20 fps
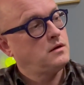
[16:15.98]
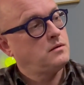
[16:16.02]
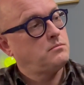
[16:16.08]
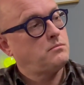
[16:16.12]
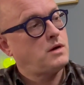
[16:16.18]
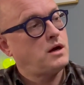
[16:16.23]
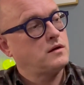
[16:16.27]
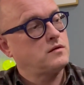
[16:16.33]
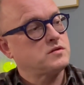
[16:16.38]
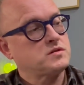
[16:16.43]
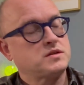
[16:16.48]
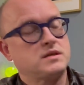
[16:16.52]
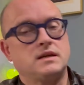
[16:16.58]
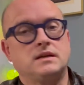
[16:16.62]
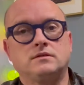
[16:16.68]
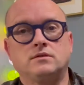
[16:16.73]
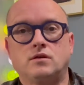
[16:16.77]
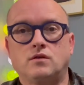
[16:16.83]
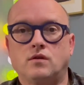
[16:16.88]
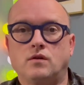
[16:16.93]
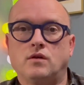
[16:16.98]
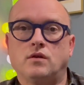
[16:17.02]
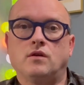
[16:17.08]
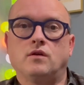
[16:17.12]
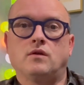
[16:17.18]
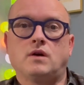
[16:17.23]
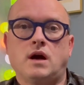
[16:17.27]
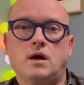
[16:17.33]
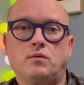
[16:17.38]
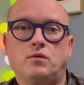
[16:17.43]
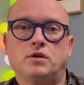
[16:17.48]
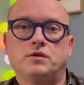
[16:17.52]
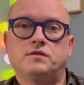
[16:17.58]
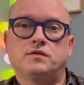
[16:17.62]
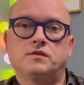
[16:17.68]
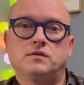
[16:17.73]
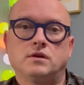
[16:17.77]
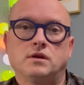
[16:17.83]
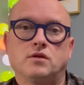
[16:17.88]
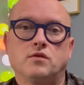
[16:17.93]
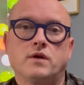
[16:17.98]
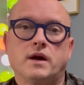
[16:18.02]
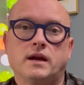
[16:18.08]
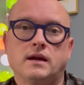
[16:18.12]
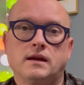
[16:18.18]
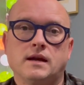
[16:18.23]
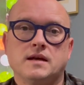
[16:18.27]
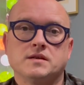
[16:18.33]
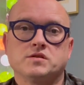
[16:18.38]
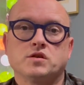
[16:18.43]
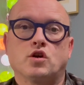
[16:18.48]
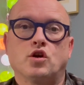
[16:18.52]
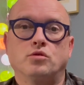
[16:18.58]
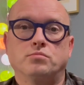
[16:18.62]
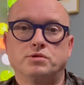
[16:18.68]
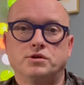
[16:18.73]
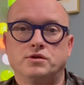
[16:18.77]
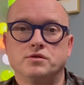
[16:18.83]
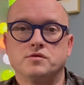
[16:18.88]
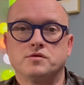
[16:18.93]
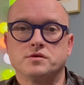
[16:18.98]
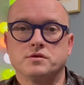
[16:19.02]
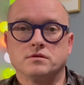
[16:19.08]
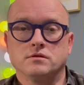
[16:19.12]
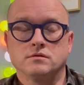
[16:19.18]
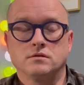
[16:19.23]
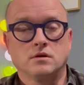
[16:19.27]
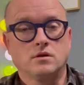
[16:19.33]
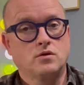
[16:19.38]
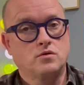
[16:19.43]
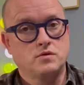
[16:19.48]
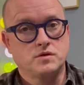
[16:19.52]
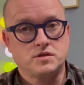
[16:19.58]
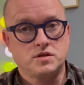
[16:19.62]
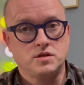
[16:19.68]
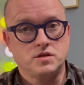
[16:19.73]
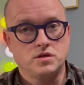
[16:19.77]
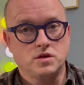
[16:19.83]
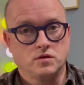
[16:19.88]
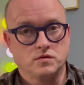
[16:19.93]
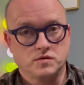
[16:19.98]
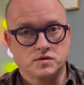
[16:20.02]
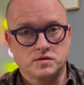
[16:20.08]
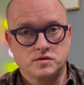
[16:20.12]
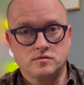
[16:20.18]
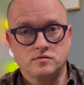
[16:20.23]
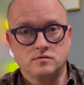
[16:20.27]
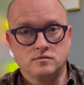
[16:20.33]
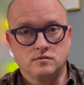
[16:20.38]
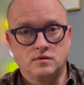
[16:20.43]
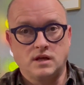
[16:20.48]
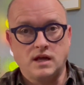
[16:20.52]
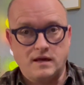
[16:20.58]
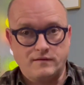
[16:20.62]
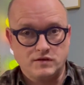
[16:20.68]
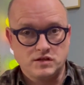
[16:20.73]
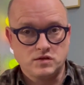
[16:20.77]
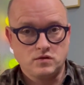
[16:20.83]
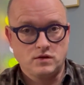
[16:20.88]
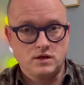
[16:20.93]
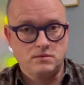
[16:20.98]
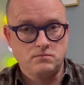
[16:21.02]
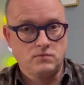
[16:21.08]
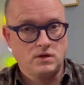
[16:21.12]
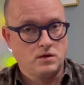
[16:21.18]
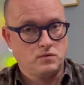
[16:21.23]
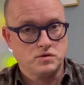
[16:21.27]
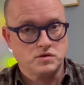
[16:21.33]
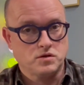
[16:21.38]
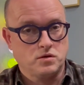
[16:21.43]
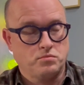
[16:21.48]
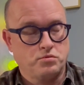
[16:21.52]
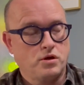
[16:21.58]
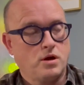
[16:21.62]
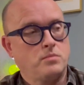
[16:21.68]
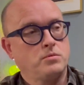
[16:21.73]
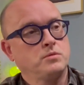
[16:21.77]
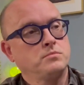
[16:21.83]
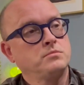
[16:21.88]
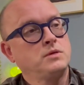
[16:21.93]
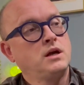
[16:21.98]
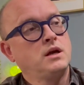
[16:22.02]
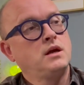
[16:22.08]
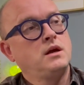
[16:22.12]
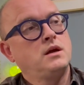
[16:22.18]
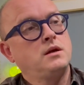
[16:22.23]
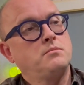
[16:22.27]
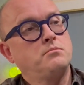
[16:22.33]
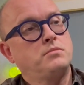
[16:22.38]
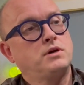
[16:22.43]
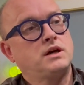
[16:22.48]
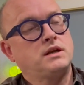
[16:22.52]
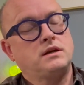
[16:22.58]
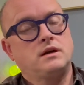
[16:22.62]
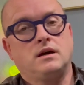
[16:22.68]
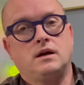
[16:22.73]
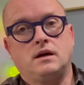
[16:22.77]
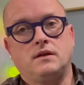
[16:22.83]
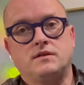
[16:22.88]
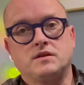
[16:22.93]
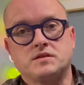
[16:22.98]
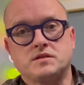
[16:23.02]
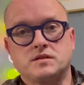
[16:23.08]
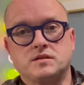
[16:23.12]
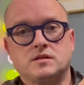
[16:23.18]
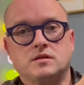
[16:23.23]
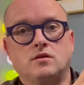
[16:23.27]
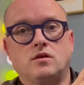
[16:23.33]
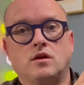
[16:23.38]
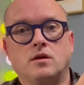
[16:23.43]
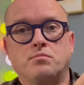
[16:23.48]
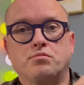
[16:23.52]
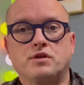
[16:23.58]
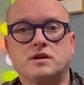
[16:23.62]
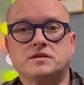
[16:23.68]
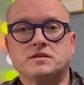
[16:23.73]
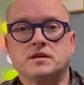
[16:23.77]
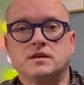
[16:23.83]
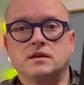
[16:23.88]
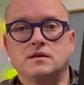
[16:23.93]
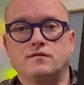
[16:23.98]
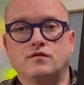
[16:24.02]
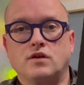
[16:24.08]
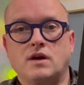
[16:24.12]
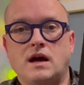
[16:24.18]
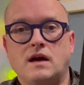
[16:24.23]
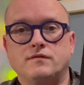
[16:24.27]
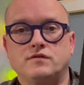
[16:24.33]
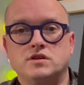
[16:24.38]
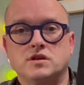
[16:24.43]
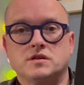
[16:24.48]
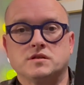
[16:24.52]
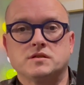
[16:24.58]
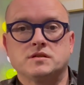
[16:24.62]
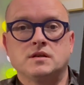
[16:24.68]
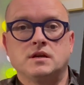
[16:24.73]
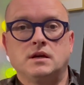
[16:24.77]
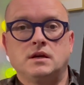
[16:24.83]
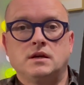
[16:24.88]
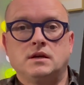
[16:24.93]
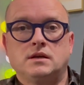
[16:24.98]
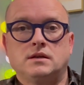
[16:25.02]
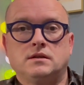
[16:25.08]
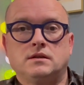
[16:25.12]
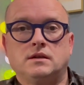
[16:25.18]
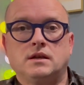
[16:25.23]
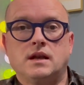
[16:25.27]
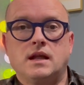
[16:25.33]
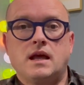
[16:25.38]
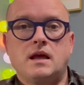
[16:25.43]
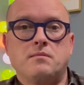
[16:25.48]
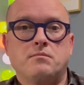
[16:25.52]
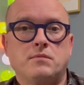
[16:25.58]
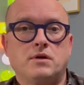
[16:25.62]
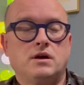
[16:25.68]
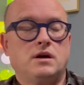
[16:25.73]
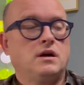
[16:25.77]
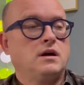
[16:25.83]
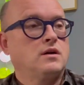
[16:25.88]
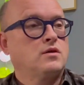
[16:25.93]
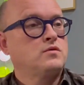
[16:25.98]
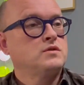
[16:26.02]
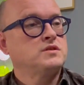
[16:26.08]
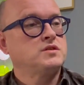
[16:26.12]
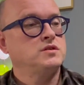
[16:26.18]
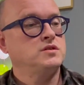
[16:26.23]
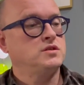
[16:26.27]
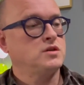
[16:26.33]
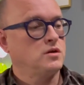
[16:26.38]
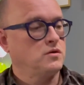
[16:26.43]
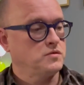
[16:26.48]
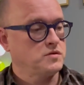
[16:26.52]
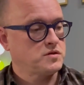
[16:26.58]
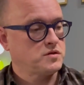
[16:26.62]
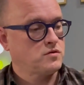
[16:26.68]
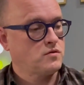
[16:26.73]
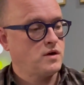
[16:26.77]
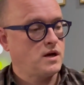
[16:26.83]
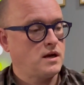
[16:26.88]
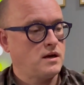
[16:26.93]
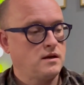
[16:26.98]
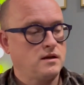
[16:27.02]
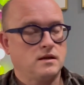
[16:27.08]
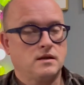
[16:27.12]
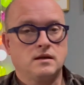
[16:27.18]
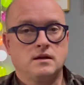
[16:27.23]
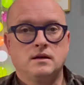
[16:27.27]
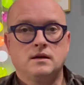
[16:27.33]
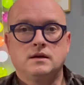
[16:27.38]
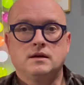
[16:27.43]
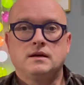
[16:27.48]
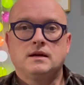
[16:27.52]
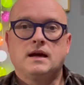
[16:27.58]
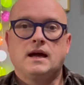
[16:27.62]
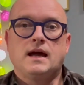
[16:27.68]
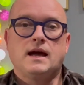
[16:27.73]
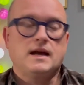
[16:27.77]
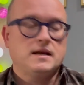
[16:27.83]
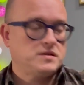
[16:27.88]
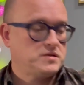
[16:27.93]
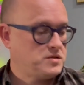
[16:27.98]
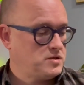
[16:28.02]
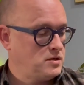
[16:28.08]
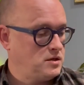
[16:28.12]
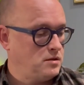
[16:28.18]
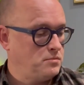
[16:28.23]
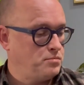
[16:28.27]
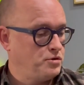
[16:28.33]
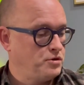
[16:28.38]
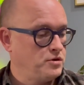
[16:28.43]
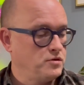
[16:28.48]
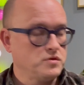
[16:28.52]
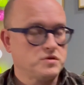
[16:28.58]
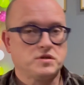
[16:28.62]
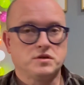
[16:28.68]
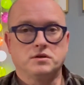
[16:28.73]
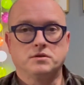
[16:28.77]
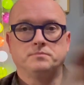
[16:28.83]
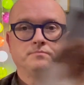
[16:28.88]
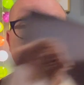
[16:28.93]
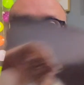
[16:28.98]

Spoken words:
Michael said, no, I want a credit as a co-producer. Quincy Jones gave it to him, there was no problem. But this is an early pressing if you have just the name Quincy Jones credited as a producer.